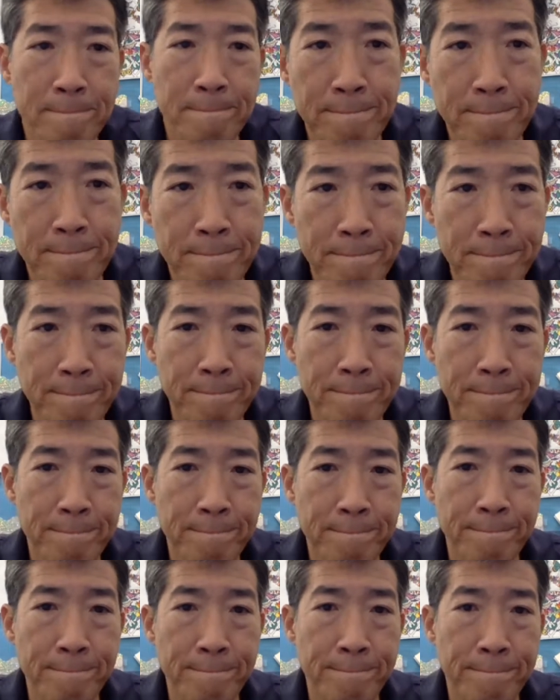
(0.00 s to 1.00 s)

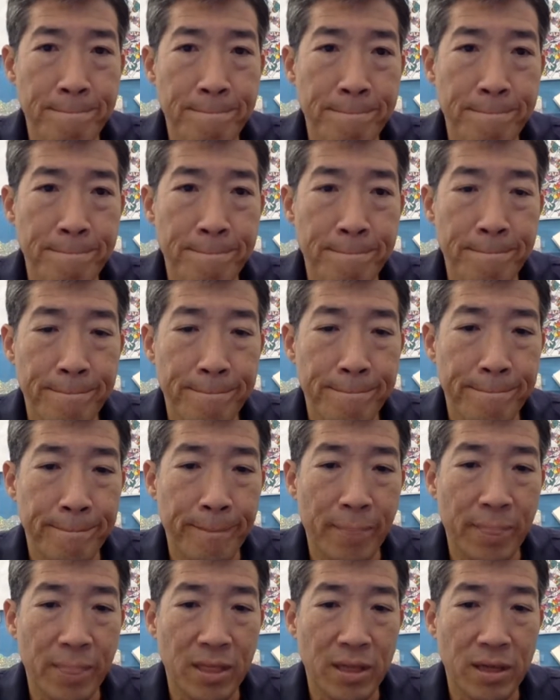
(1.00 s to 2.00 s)

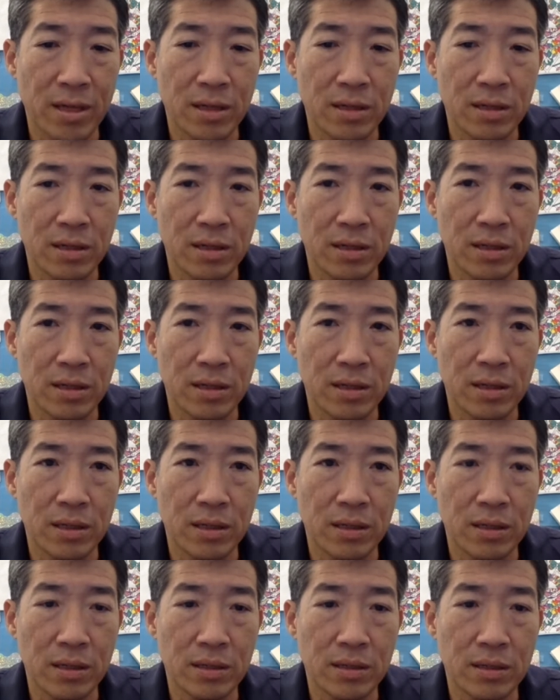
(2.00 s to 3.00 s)
No one is speaking in this clip.